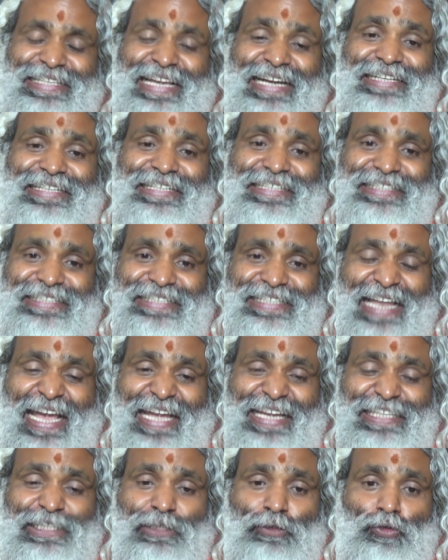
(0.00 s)
and
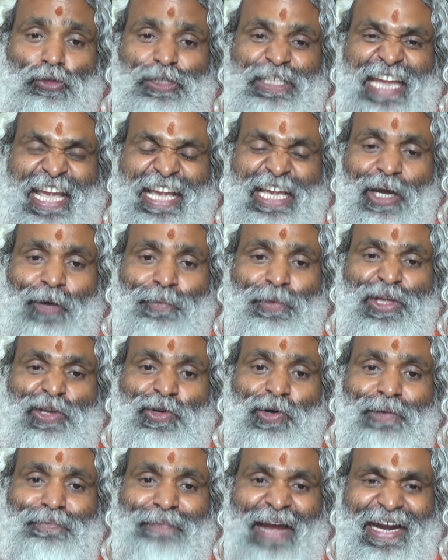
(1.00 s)
dislikes to take away
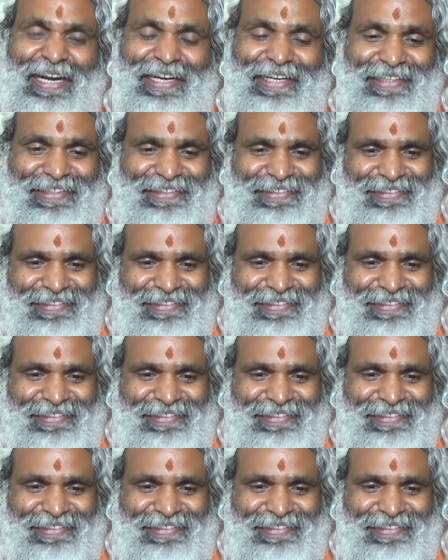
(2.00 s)
your mind.